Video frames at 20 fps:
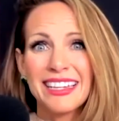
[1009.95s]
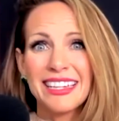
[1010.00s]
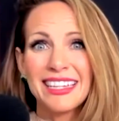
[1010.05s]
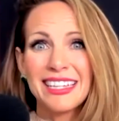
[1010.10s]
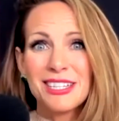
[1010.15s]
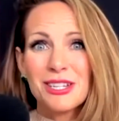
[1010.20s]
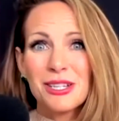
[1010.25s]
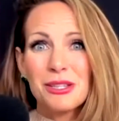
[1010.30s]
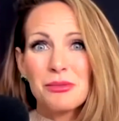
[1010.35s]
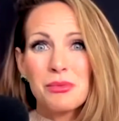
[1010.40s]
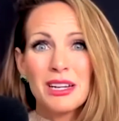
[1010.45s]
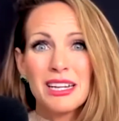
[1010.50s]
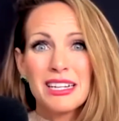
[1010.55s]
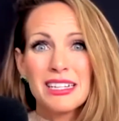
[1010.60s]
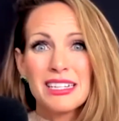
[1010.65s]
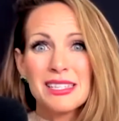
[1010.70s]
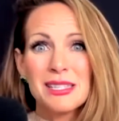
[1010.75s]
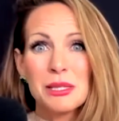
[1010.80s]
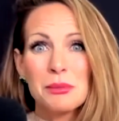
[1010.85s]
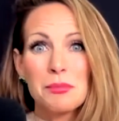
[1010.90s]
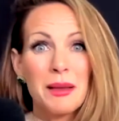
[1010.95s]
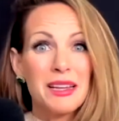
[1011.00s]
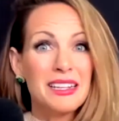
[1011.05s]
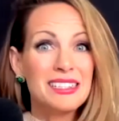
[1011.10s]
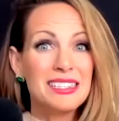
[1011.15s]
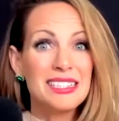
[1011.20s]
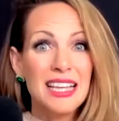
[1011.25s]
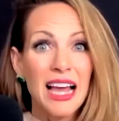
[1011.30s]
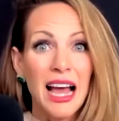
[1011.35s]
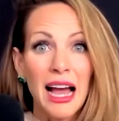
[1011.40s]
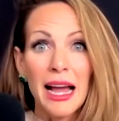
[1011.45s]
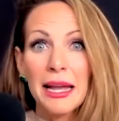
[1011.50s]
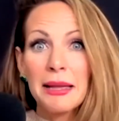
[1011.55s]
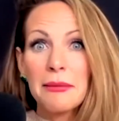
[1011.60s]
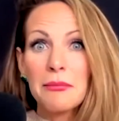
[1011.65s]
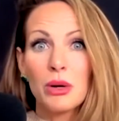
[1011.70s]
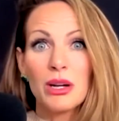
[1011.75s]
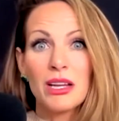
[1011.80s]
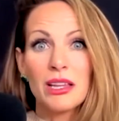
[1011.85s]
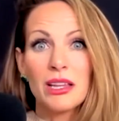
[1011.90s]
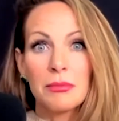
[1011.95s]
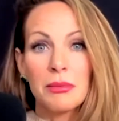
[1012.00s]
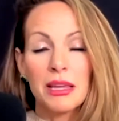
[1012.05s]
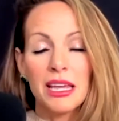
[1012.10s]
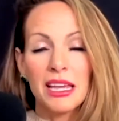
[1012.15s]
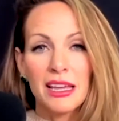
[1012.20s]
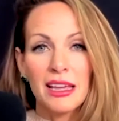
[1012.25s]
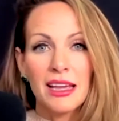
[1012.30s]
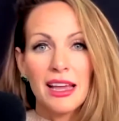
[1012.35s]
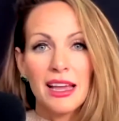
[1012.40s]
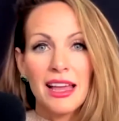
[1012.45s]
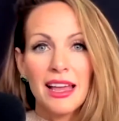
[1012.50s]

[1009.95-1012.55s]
he just wanted to spend time with me.